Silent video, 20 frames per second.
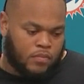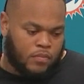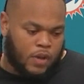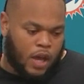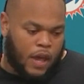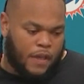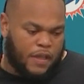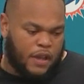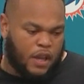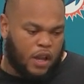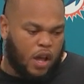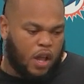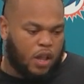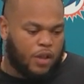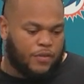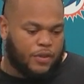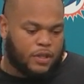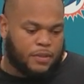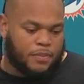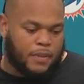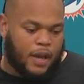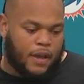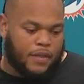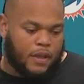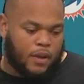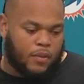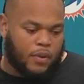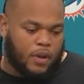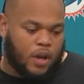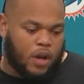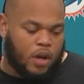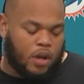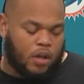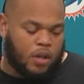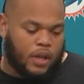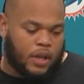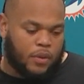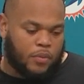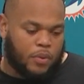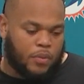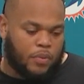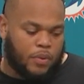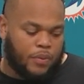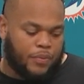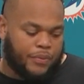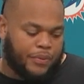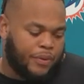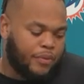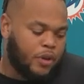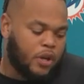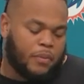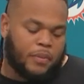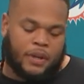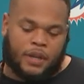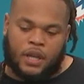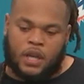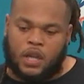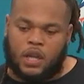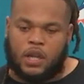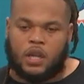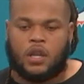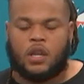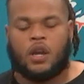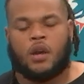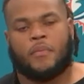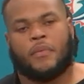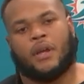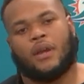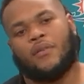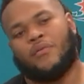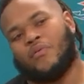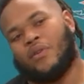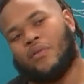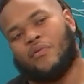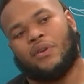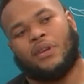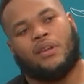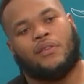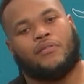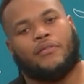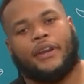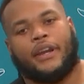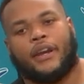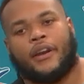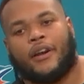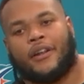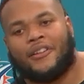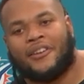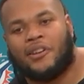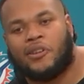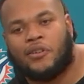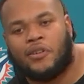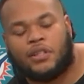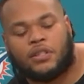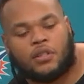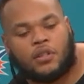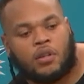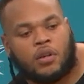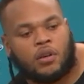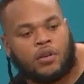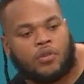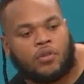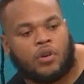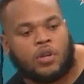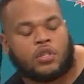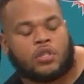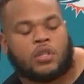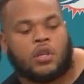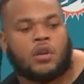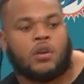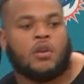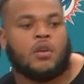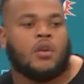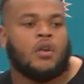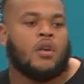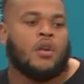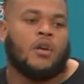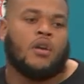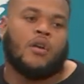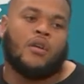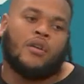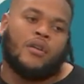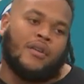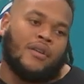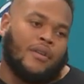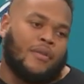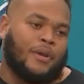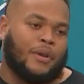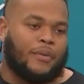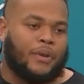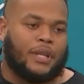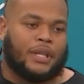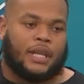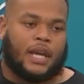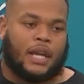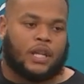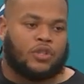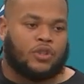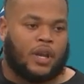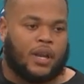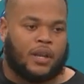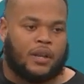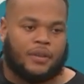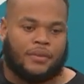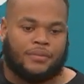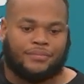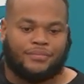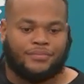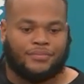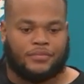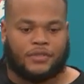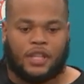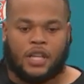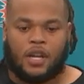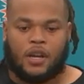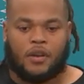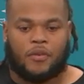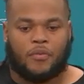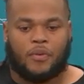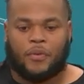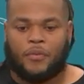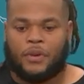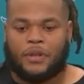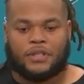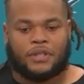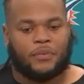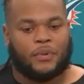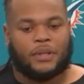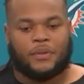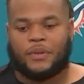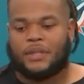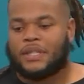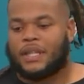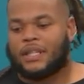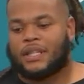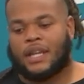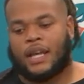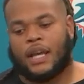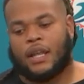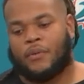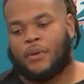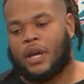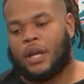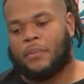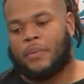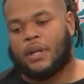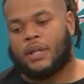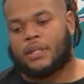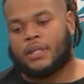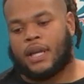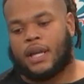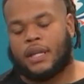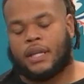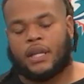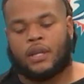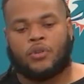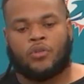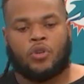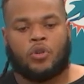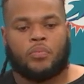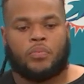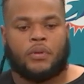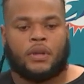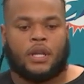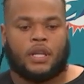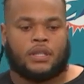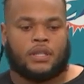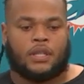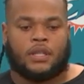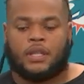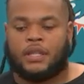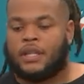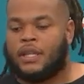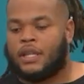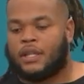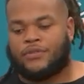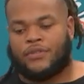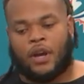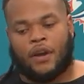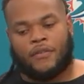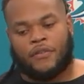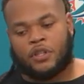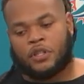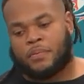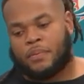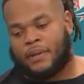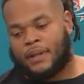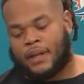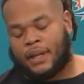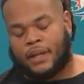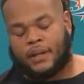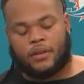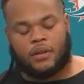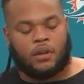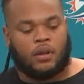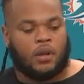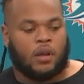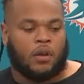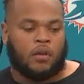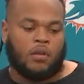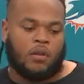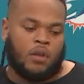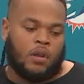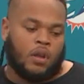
I think all of us, man. I think we all like we we, we want to be good, you know. what I mean, and we we hear all the noise, you know. Of course, so we we just got to try to you know, we, we, we stick together. We got to be a tight knit group because it is five of us playing, you know,